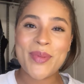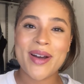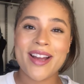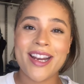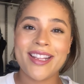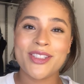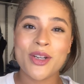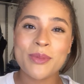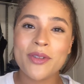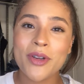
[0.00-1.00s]
But in
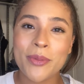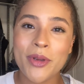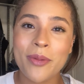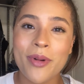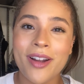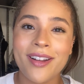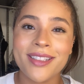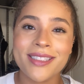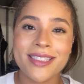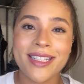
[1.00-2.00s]
terms of her beauty
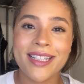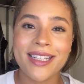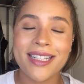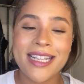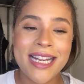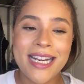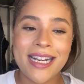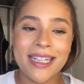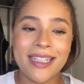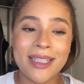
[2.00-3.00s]
products, it
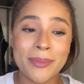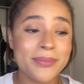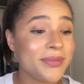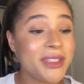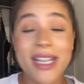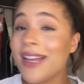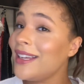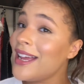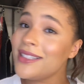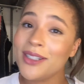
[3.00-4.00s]

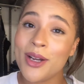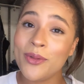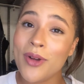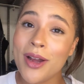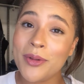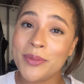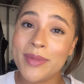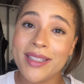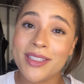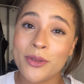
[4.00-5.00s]
hasn't gone wrong with
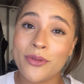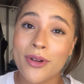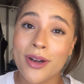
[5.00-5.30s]
me so